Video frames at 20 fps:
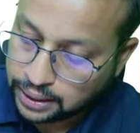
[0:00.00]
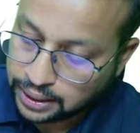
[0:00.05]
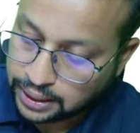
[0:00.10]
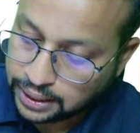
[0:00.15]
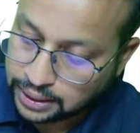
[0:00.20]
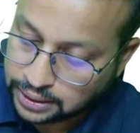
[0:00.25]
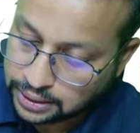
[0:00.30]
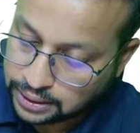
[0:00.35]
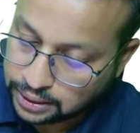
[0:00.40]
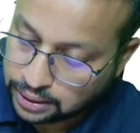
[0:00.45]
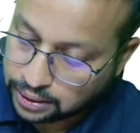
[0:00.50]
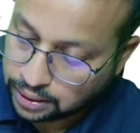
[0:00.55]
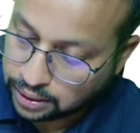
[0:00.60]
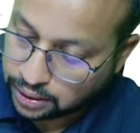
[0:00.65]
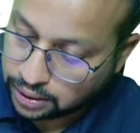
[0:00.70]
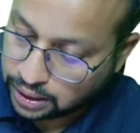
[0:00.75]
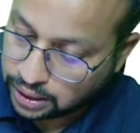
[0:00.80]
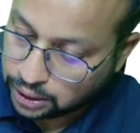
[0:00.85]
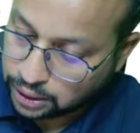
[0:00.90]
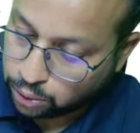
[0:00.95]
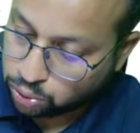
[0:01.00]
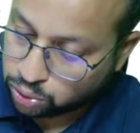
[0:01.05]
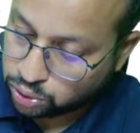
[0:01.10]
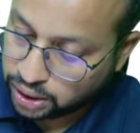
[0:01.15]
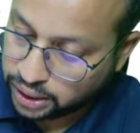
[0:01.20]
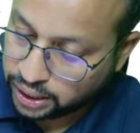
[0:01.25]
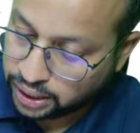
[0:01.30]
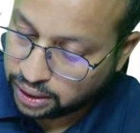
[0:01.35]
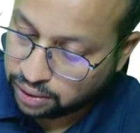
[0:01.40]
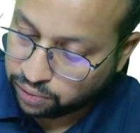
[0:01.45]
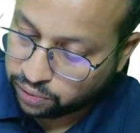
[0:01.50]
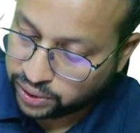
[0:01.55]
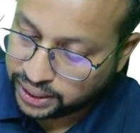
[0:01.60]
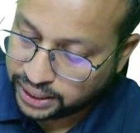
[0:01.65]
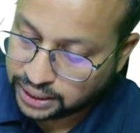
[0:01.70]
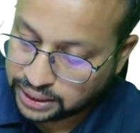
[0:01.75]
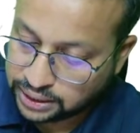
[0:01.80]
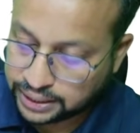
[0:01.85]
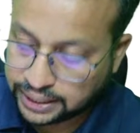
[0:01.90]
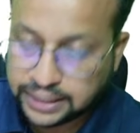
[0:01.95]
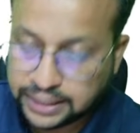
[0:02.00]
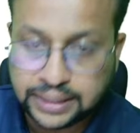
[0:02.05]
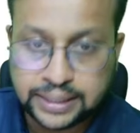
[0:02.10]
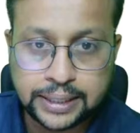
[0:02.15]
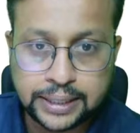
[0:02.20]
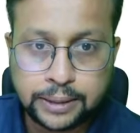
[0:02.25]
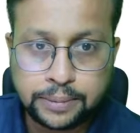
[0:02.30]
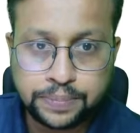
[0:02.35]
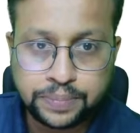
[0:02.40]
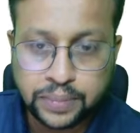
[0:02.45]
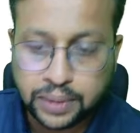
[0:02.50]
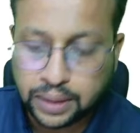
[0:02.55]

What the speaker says: It's usually very tender,